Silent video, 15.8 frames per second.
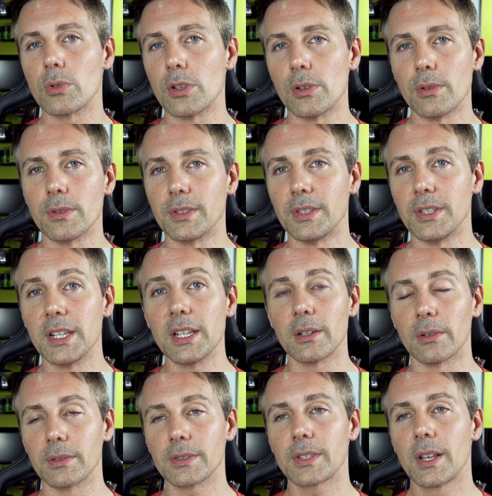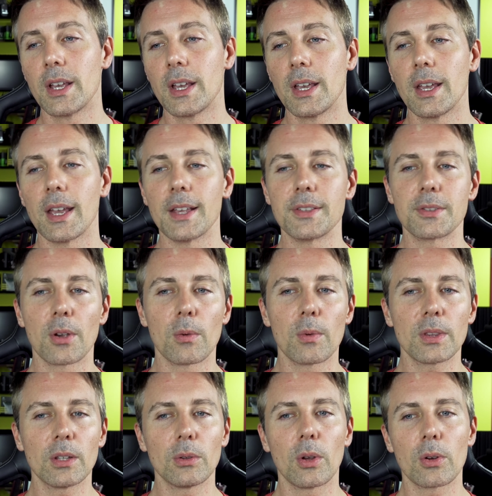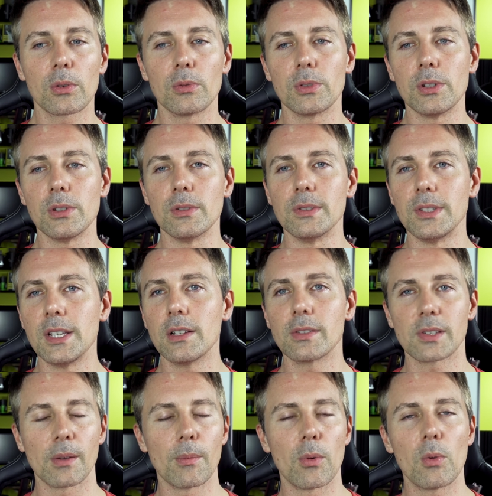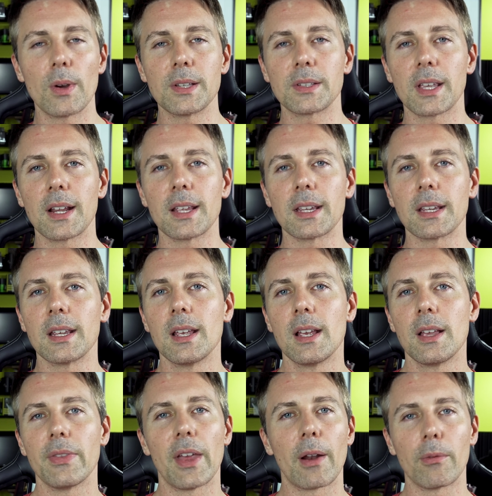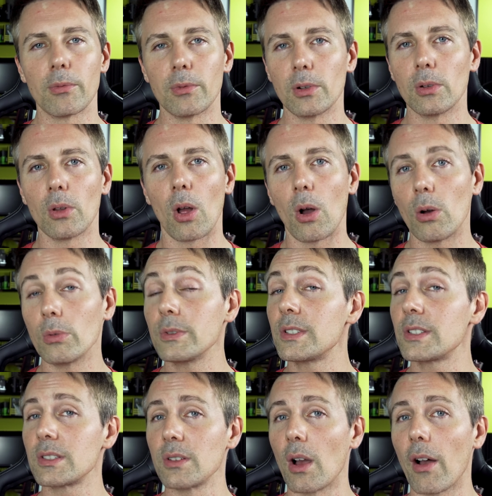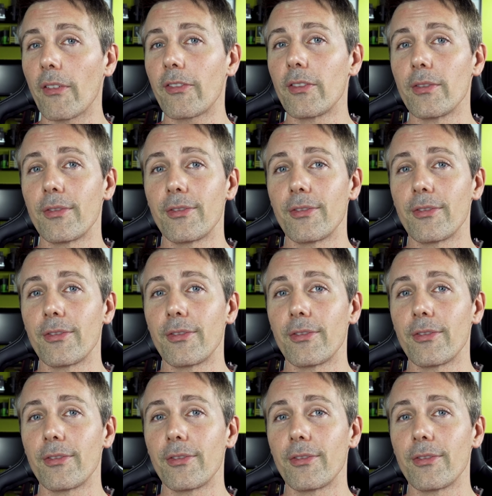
used deals. And so with the local used deals, I'm always getting that real old stuff